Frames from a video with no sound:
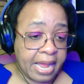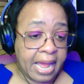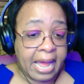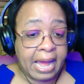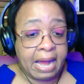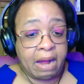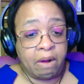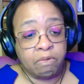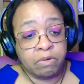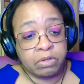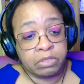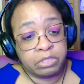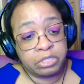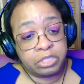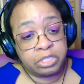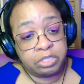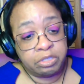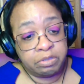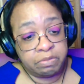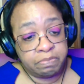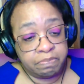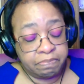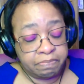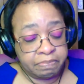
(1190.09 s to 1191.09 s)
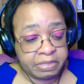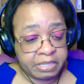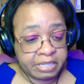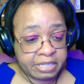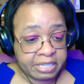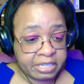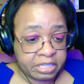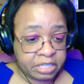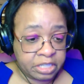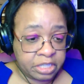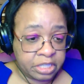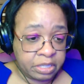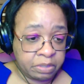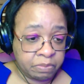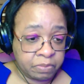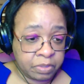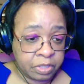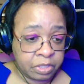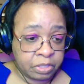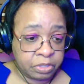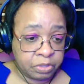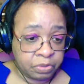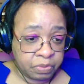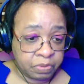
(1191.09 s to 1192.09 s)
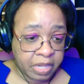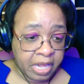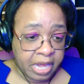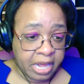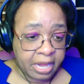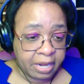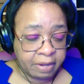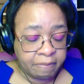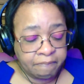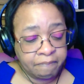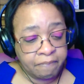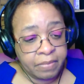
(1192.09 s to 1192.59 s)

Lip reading: hours because she would do that.